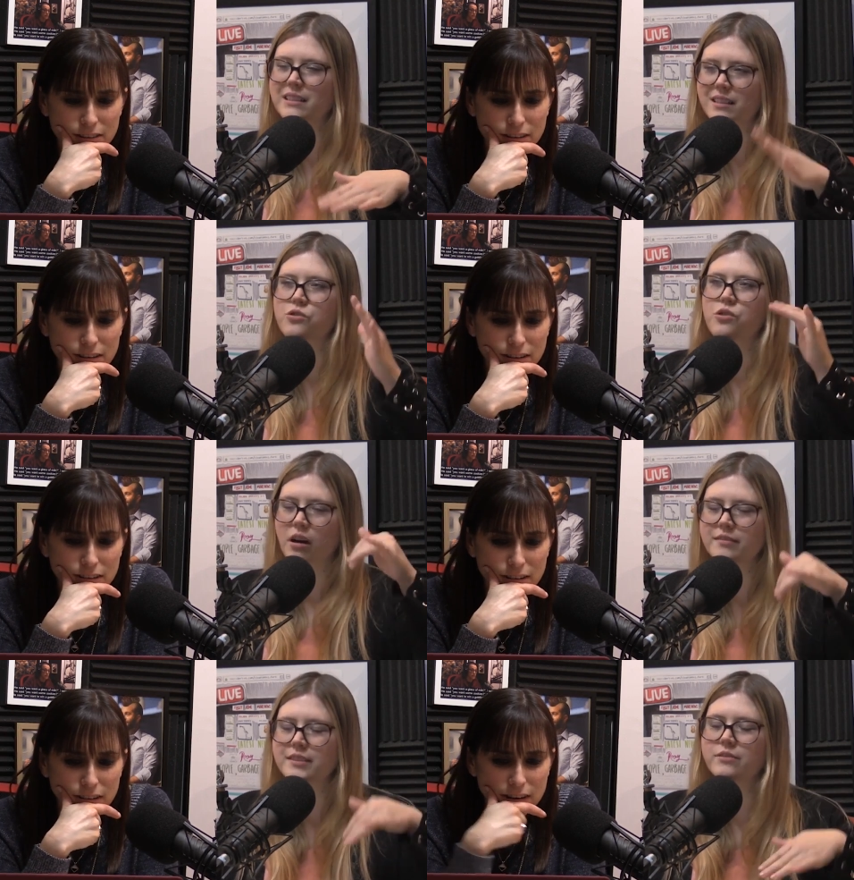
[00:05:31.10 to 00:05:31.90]
Speaker 1: and
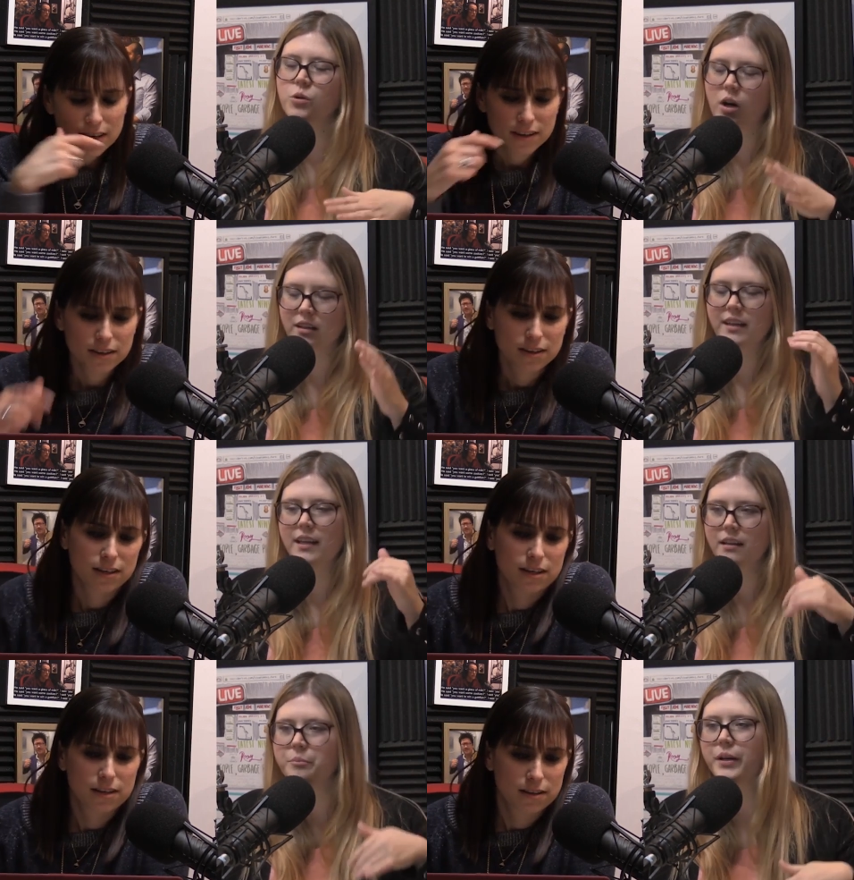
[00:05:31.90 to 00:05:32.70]
troughs of
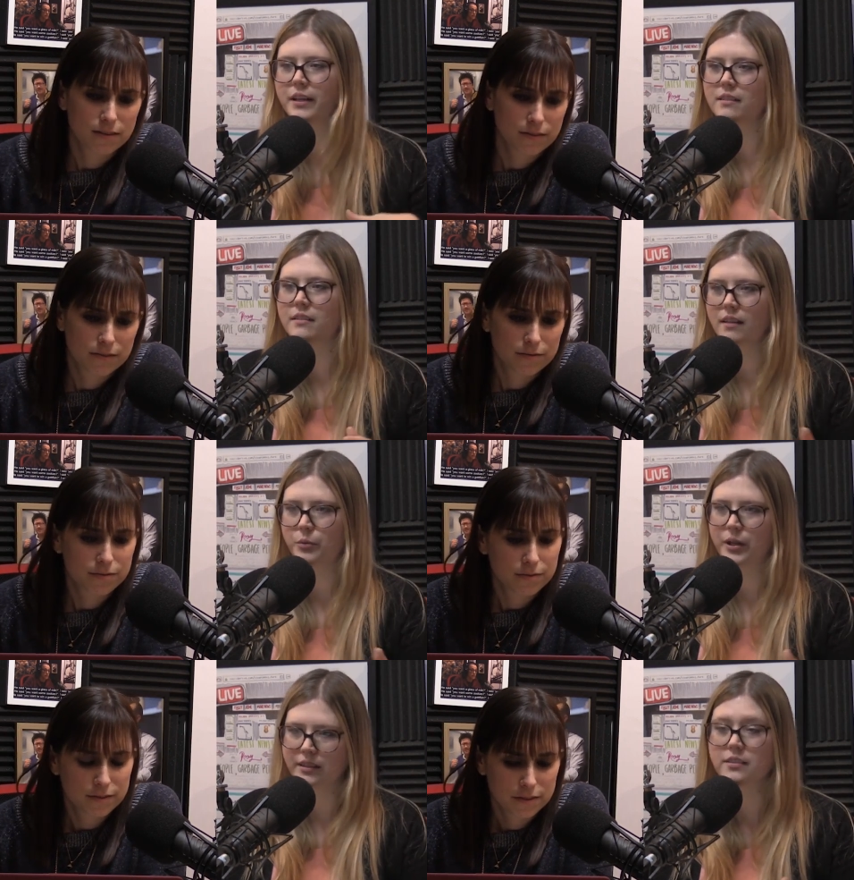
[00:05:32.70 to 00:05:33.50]
quality, but uh,
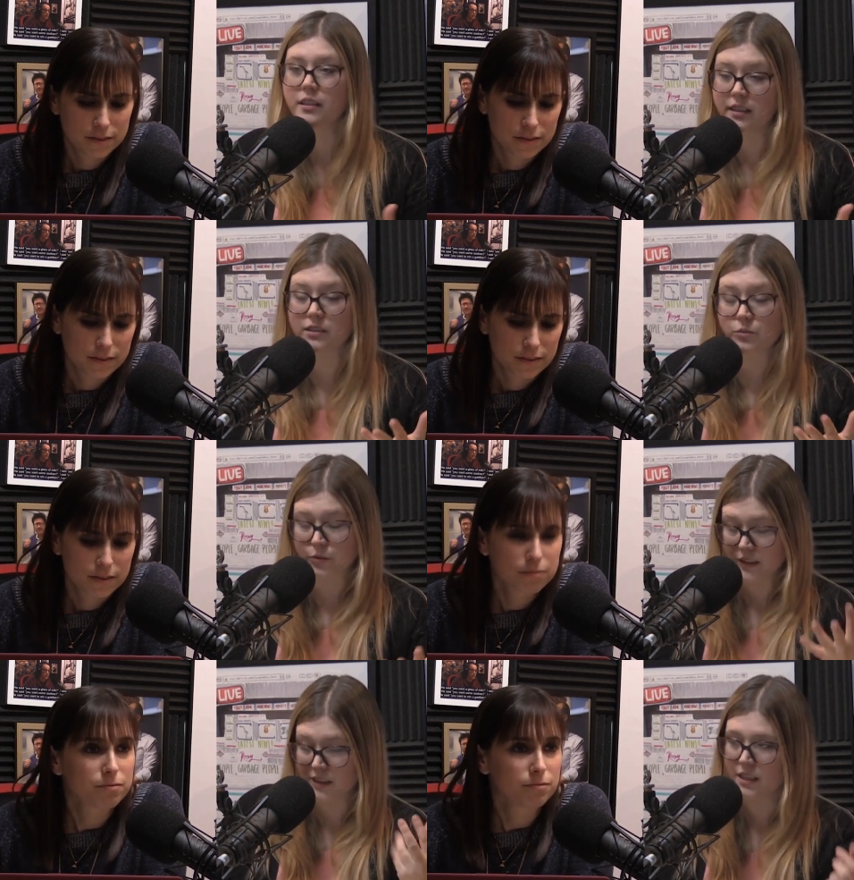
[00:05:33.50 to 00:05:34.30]
when it's good, it's
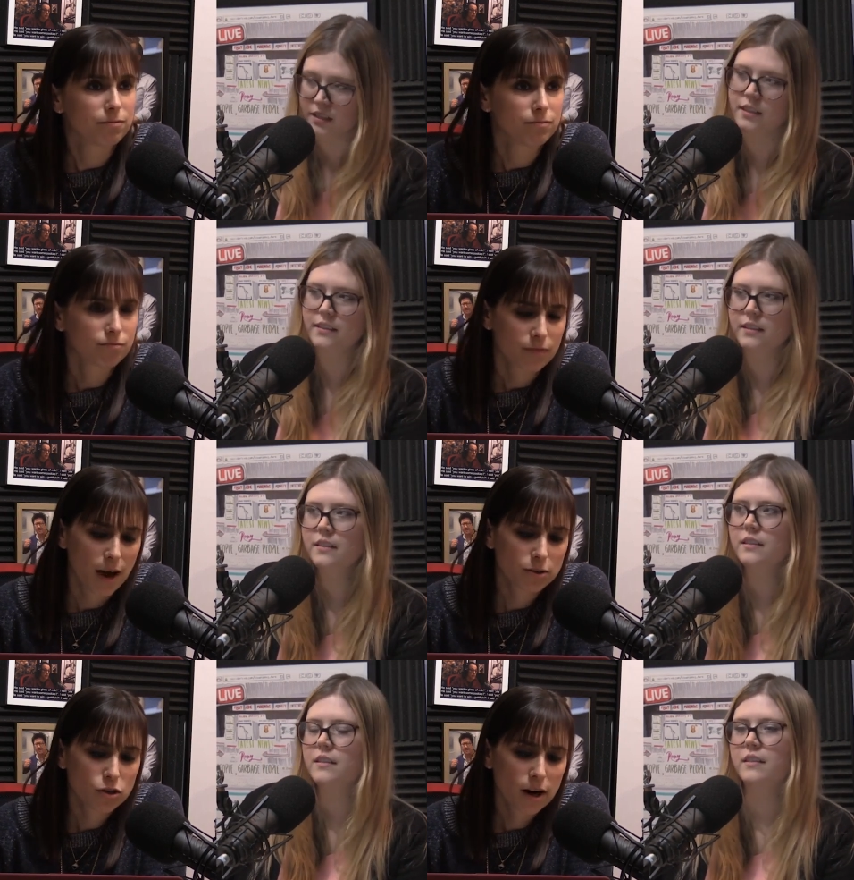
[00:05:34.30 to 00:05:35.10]
really mm -hmm. good.
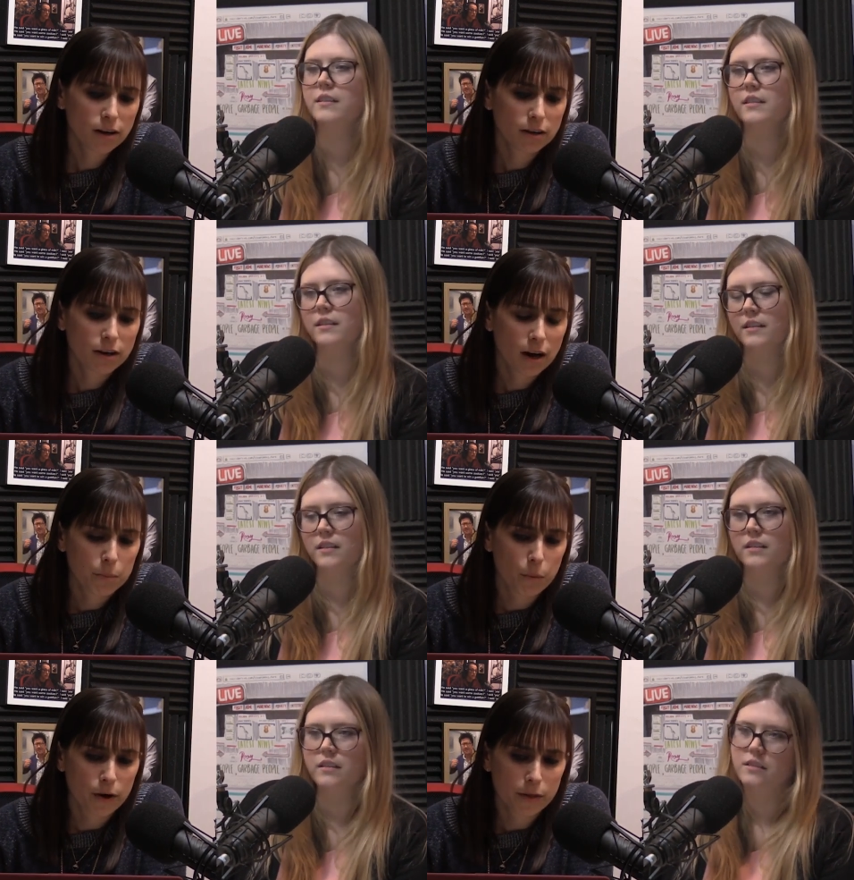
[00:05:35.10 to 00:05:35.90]
I was trying
Speaker 2: to look
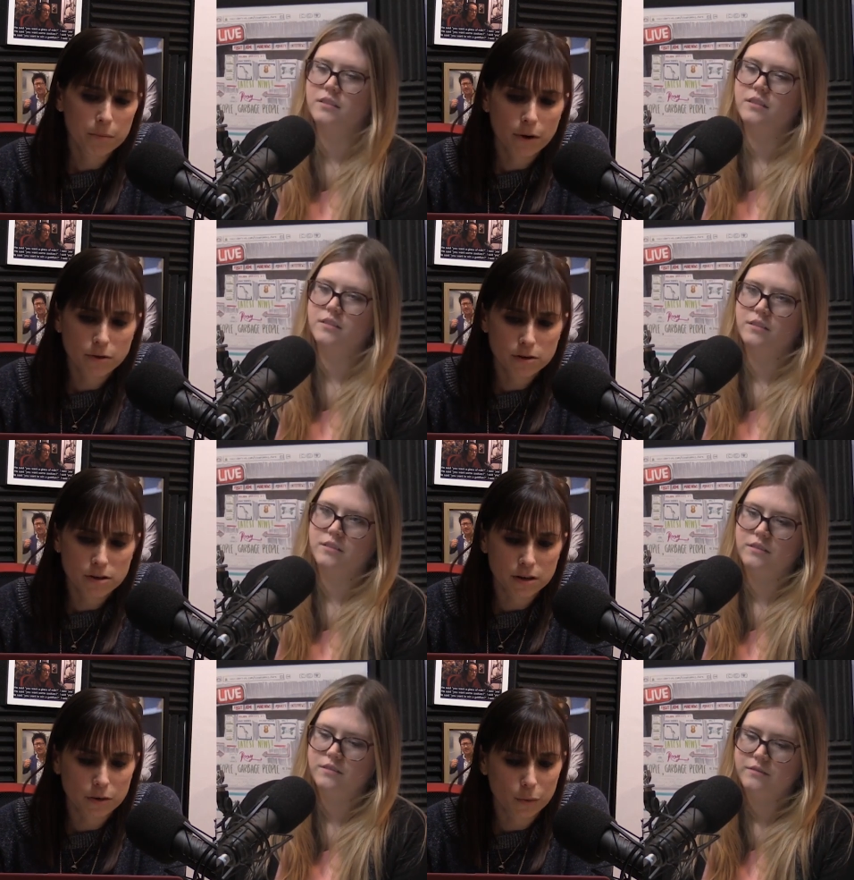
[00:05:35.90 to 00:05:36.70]
up one of the
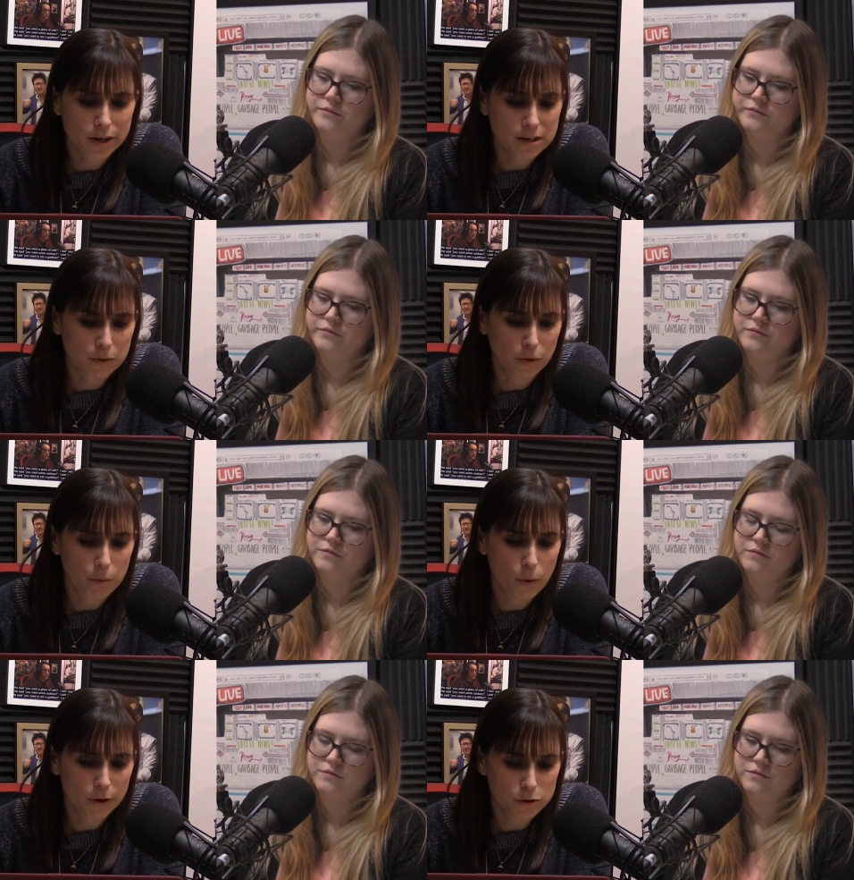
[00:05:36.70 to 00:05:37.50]
most uh, recent
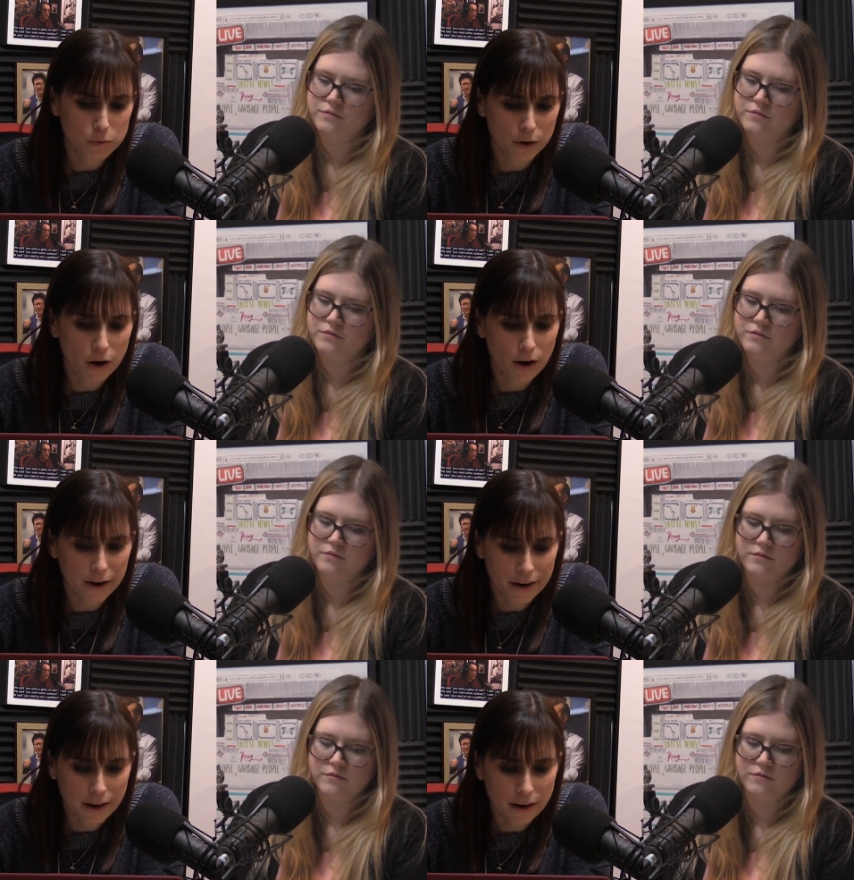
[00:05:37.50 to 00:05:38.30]
reports
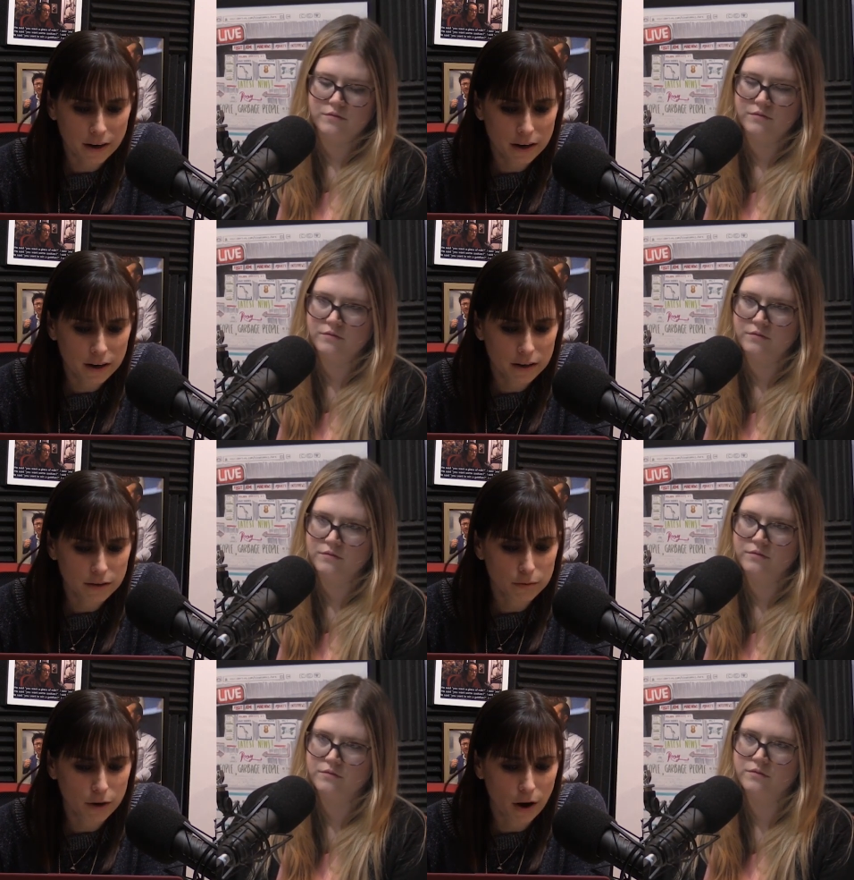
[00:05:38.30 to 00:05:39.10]
regarding uh,
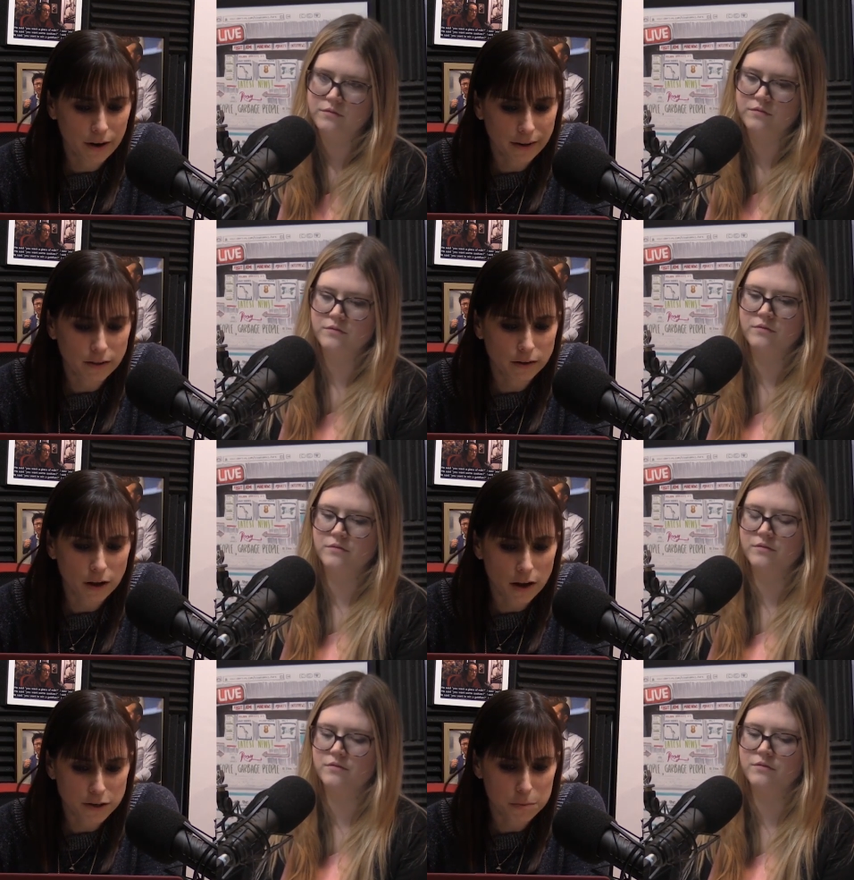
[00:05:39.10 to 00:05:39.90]
regarding the
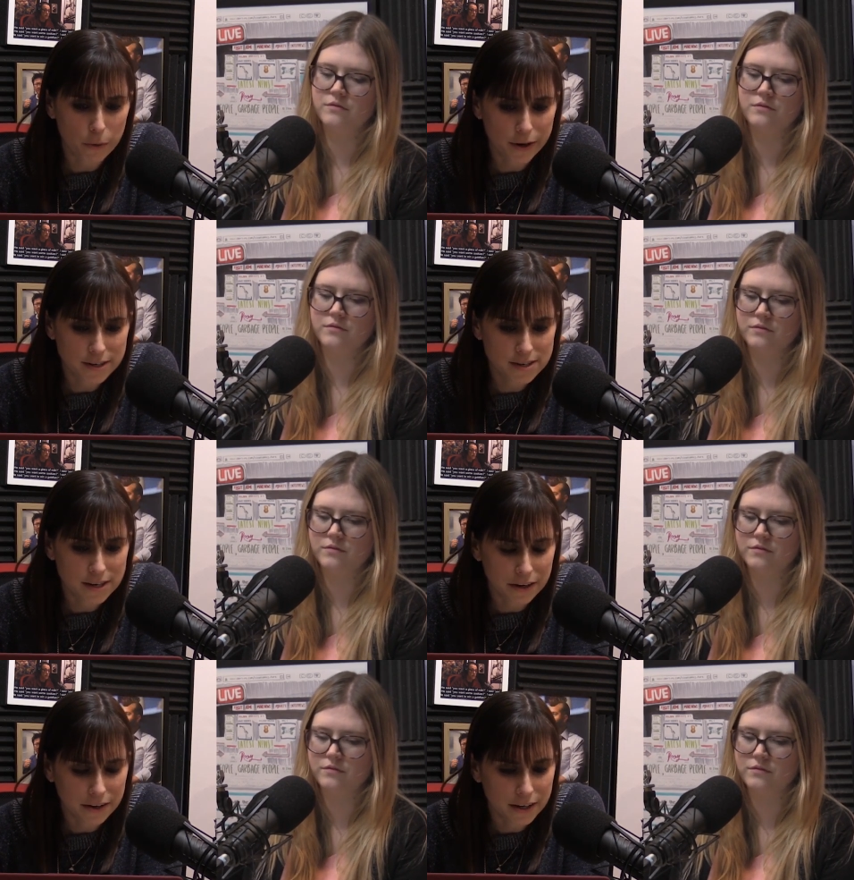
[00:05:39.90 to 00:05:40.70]
Lost Boys
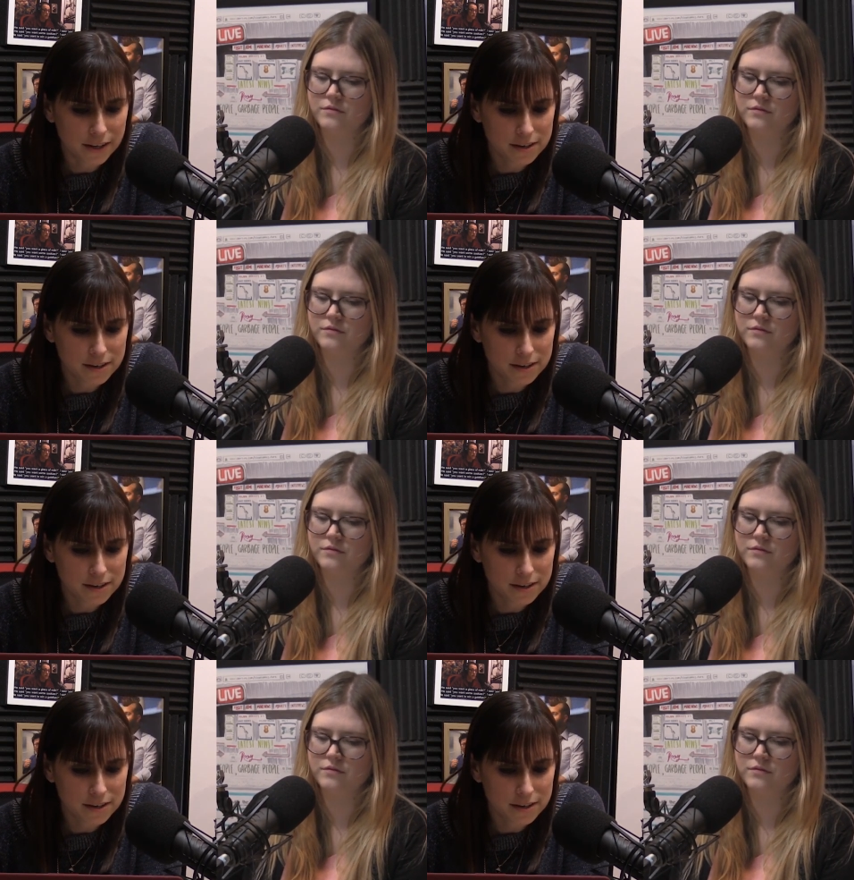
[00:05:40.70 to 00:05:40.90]
series,